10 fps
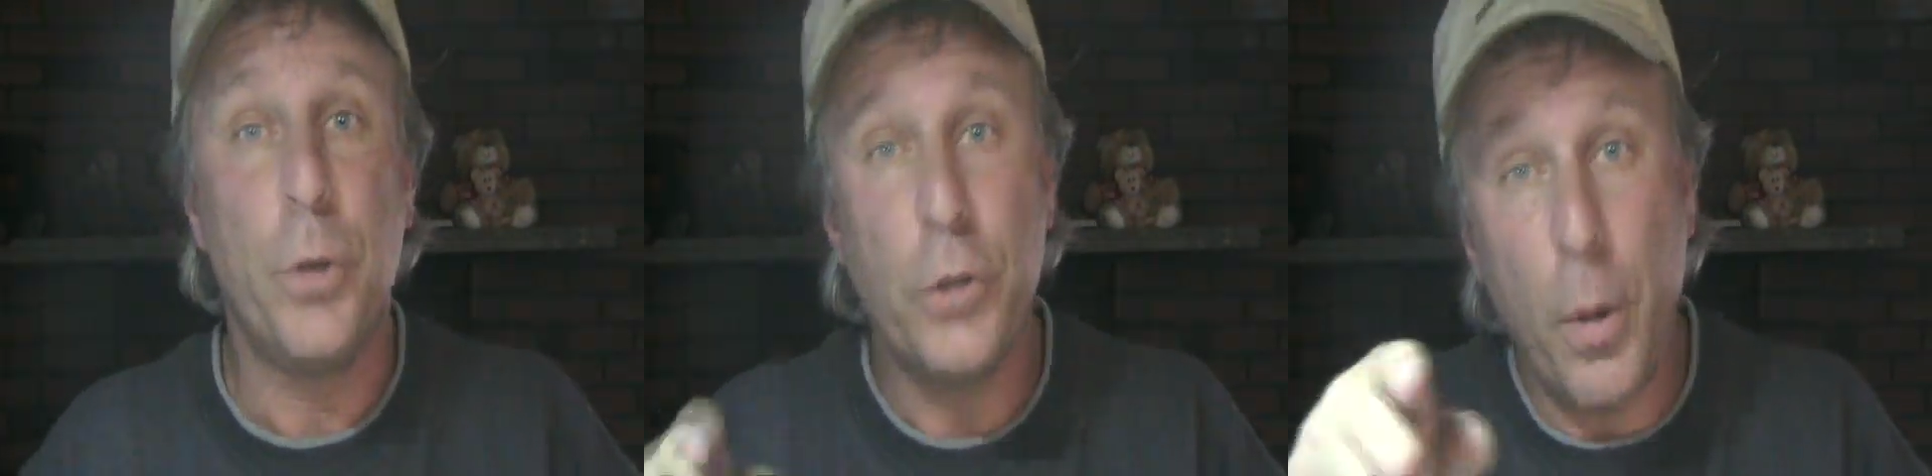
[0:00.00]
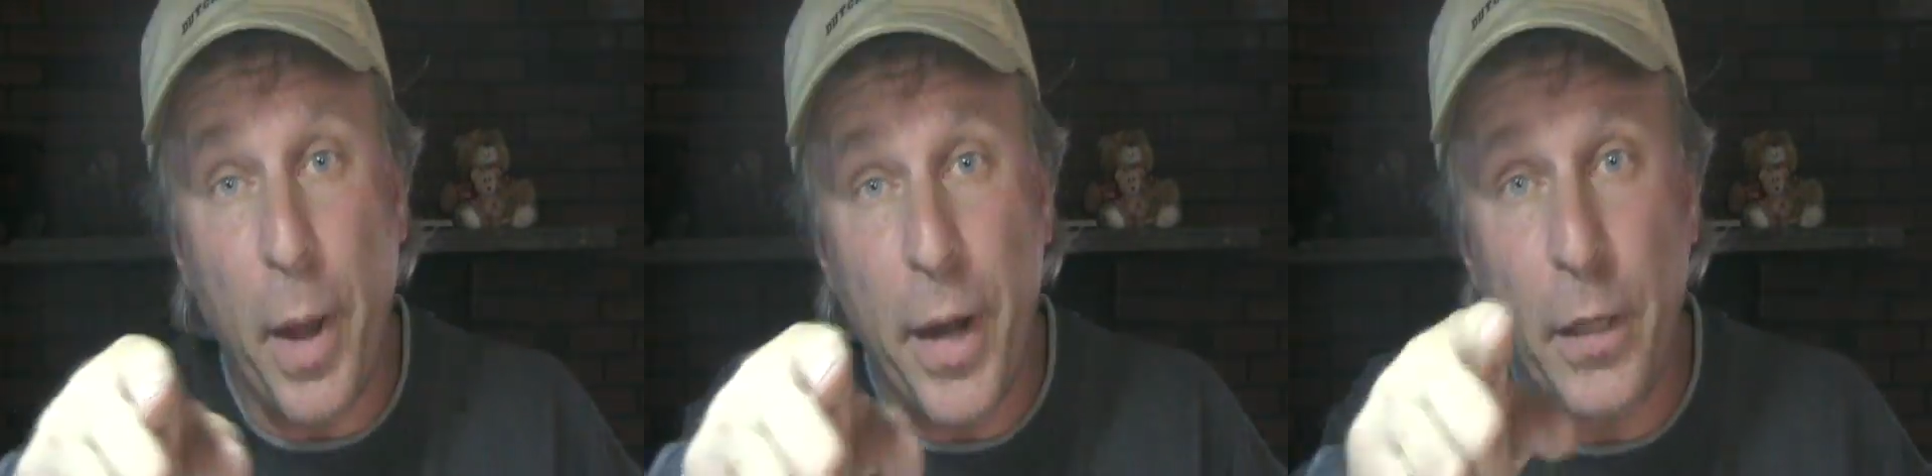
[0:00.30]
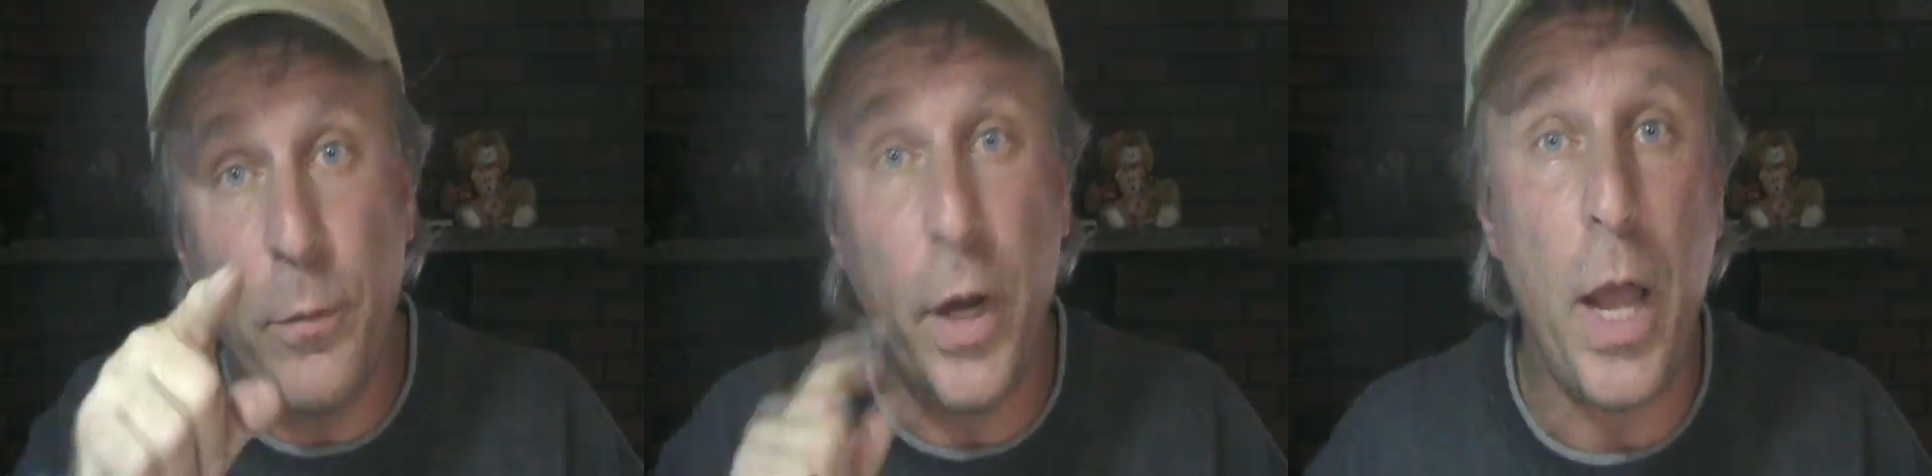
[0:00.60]
So my
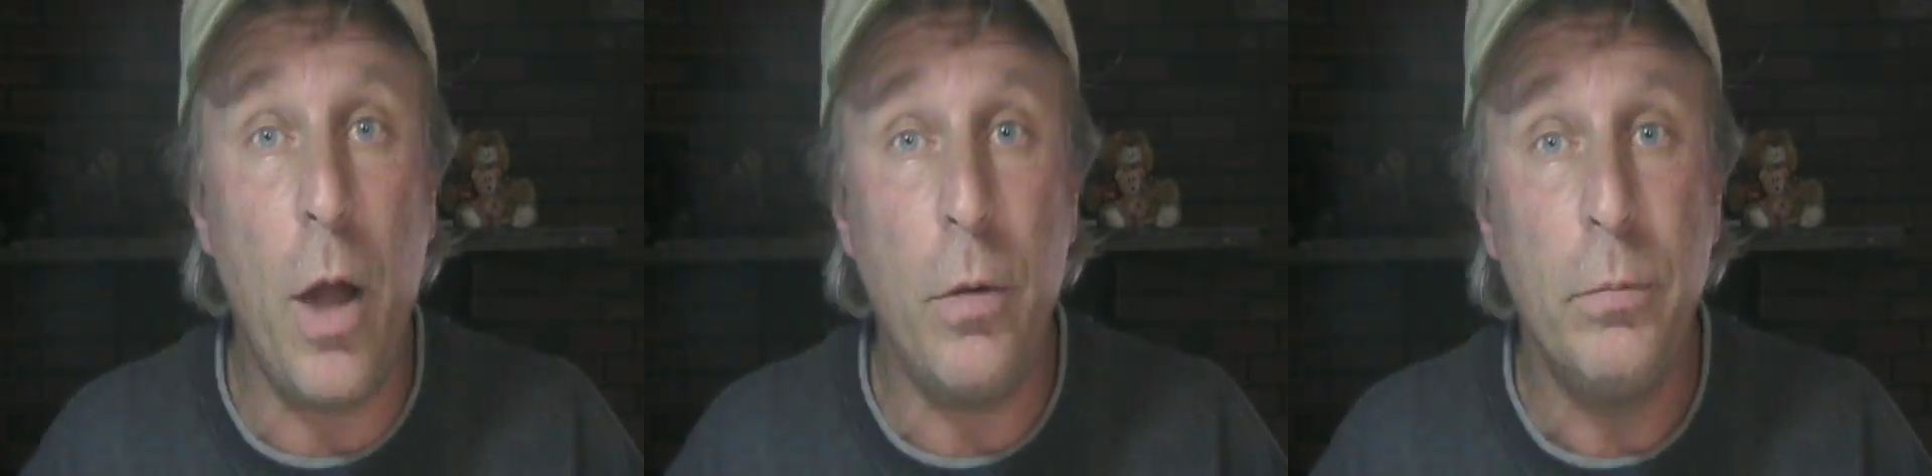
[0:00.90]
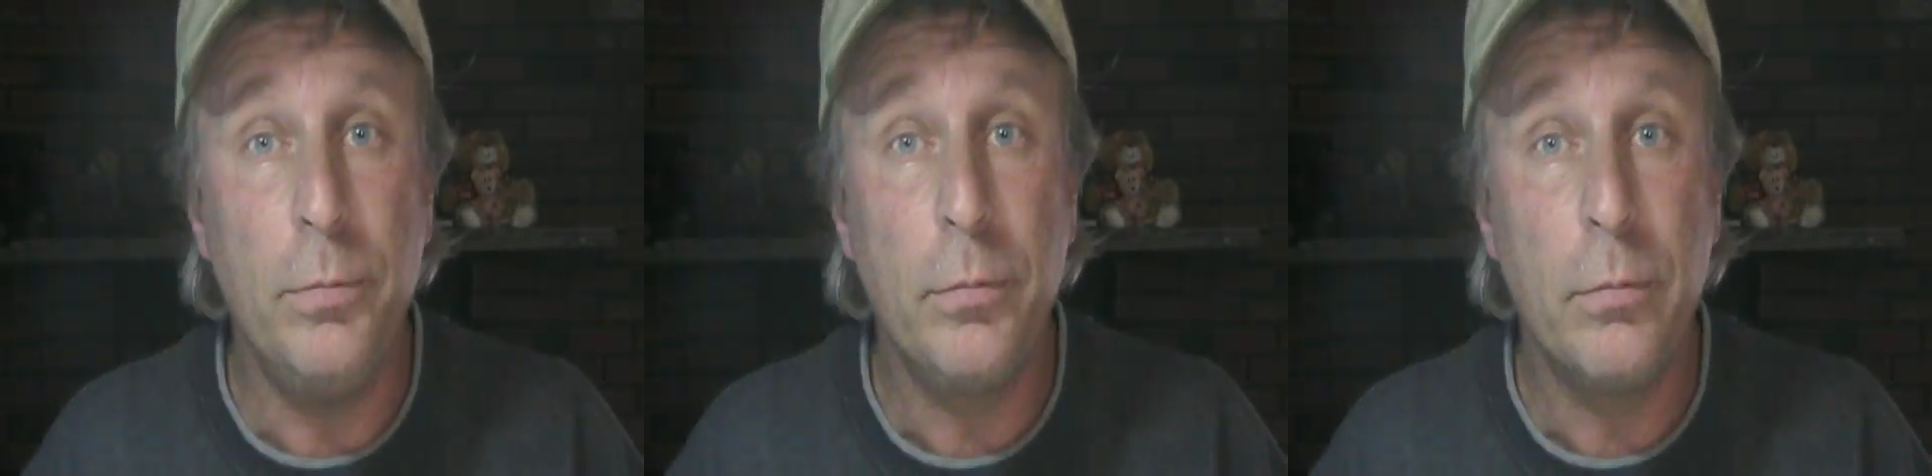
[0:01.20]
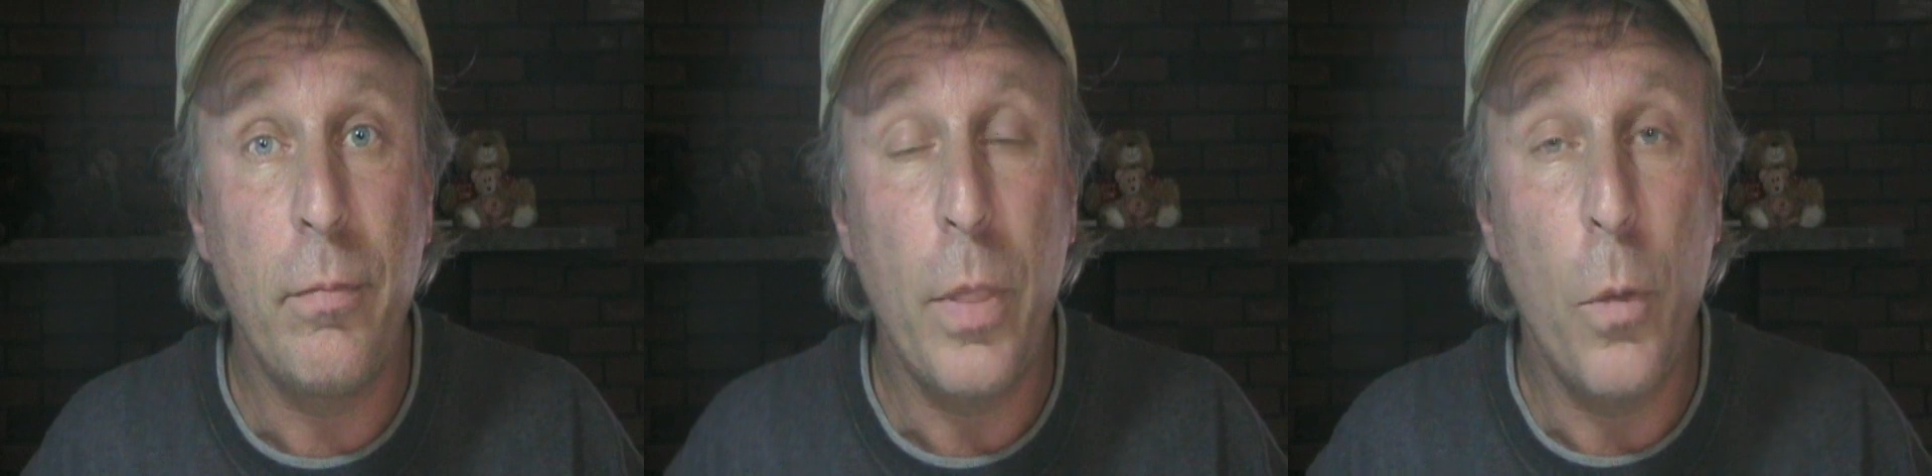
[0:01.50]
next video
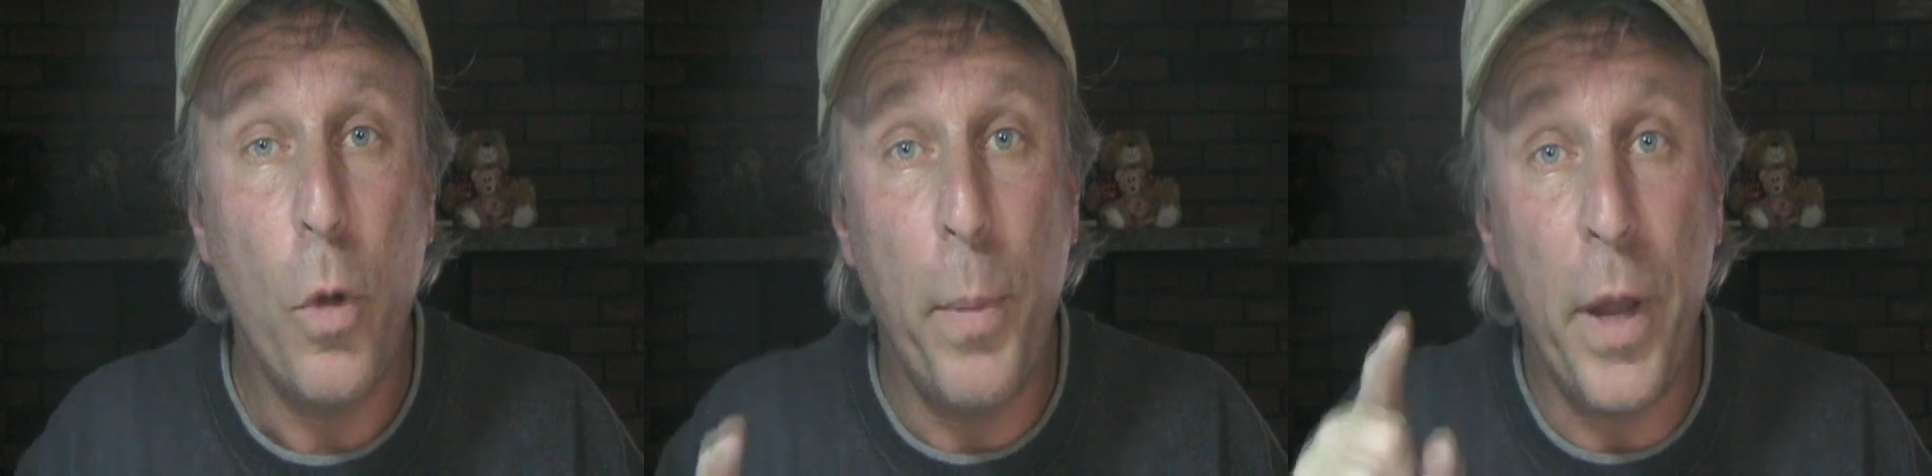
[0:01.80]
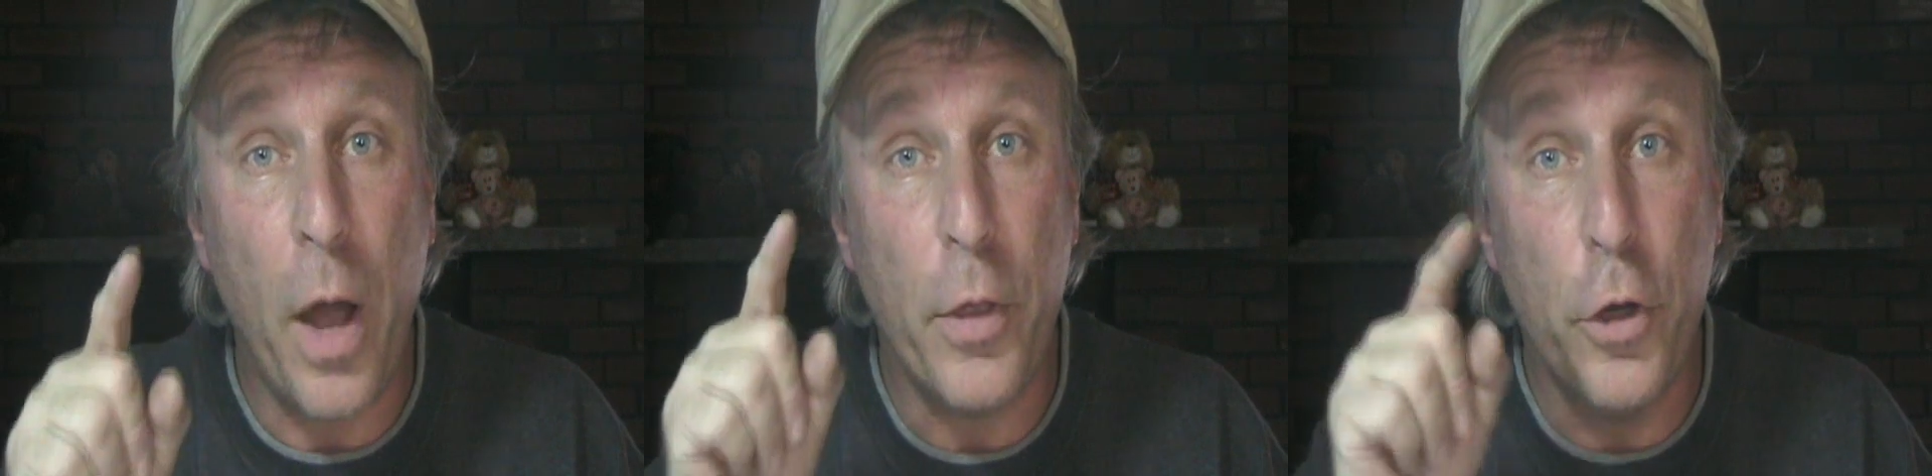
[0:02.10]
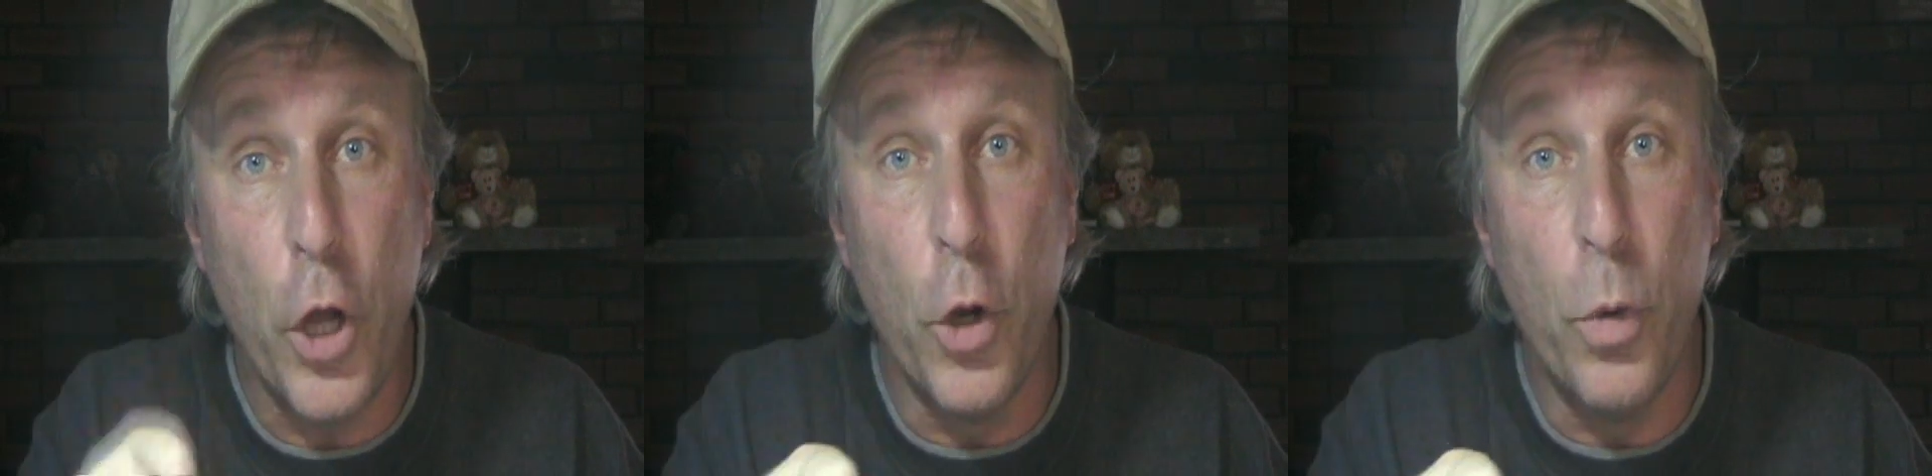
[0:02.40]
will be on the
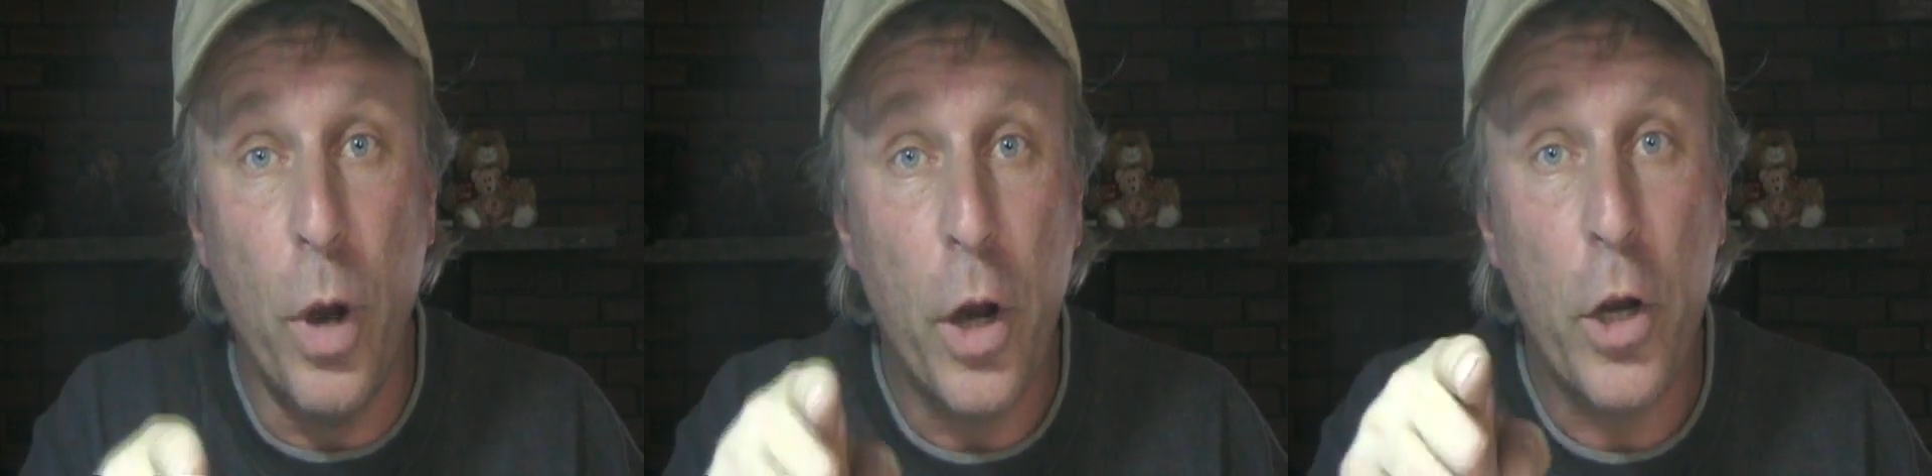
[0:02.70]
new